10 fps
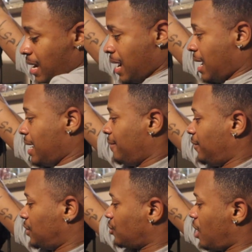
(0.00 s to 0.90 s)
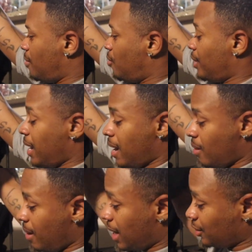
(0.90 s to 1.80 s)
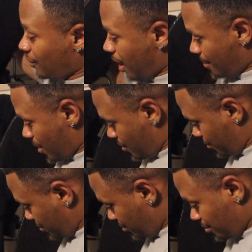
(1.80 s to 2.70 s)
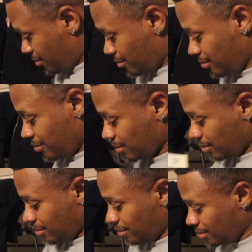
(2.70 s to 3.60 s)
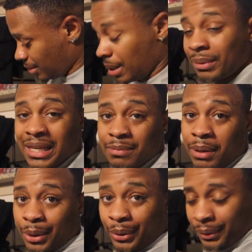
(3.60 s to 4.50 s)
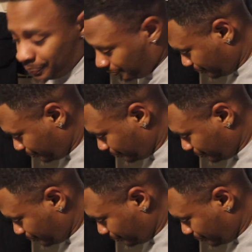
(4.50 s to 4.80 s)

I ain't finna try them on now. I'll try them on when I'm less bloated.